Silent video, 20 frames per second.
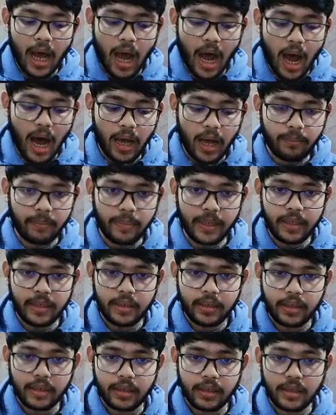are being
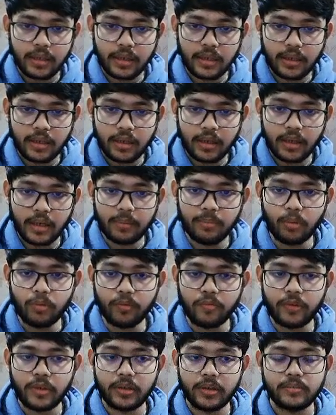
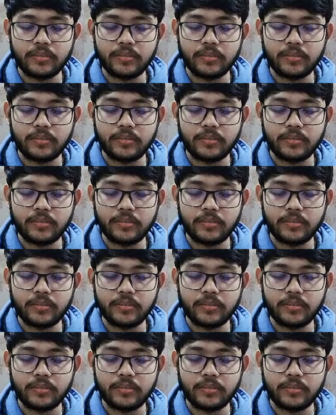removed.